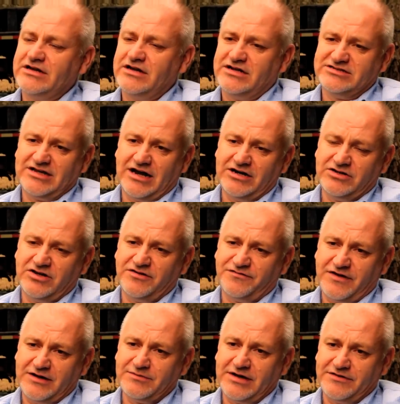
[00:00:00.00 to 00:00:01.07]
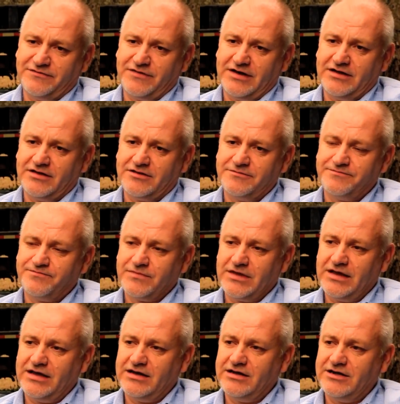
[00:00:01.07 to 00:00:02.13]
had a desire to defend my faith.
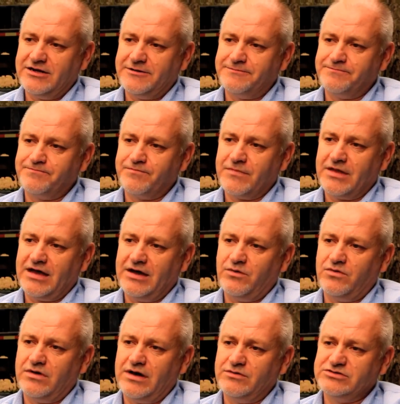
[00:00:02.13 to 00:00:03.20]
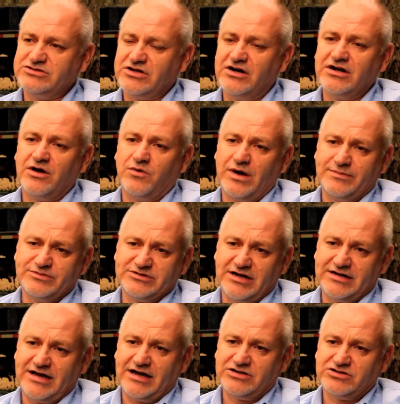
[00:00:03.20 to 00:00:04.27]
And I was starting a
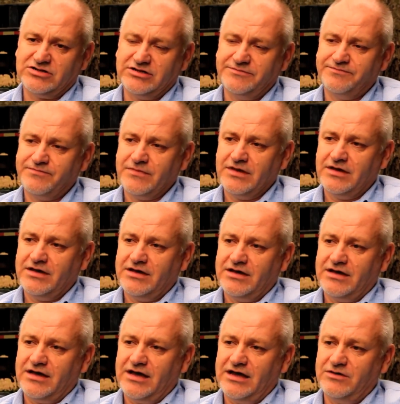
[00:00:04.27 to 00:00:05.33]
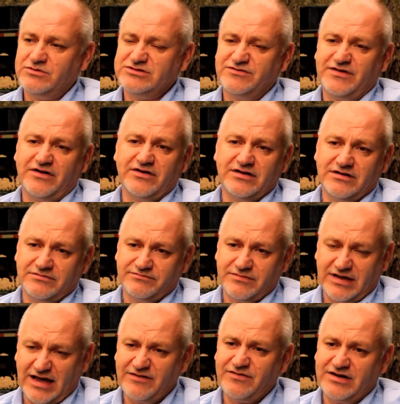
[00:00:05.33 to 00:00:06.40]
website, actually. And it was a very
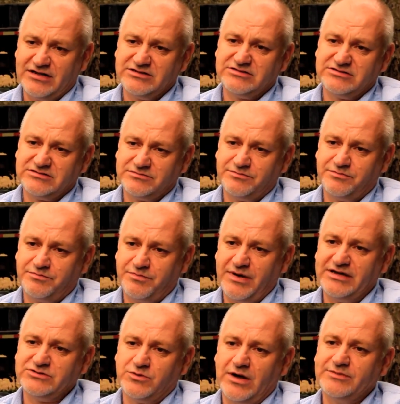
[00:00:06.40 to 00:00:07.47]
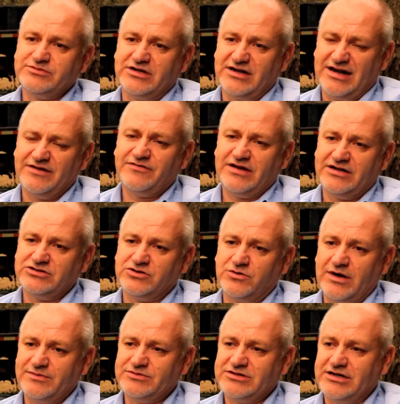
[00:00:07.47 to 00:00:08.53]
evidence-based website, an evidential
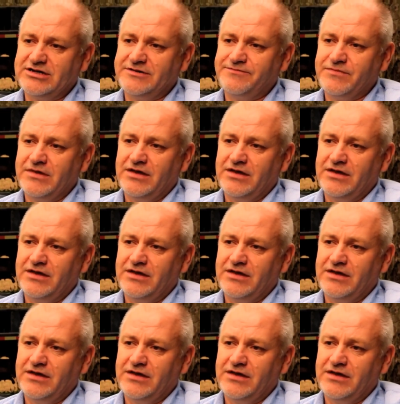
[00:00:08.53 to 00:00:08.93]
website.